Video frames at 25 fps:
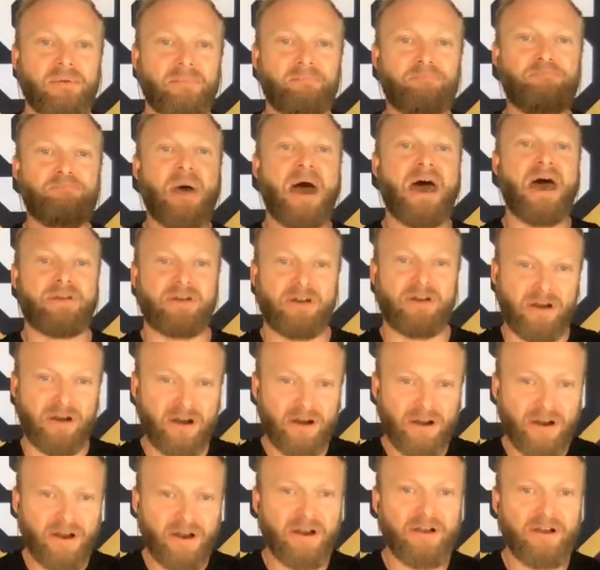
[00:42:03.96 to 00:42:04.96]
better
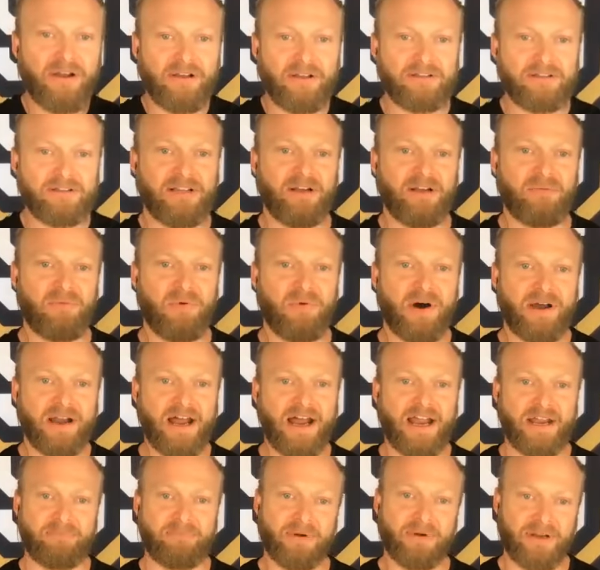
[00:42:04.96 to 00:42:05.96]
than what
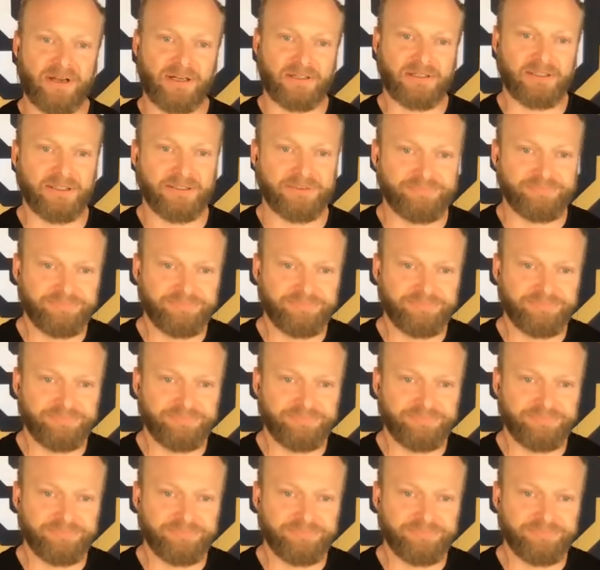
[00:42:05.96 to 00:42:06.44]
I had predicted.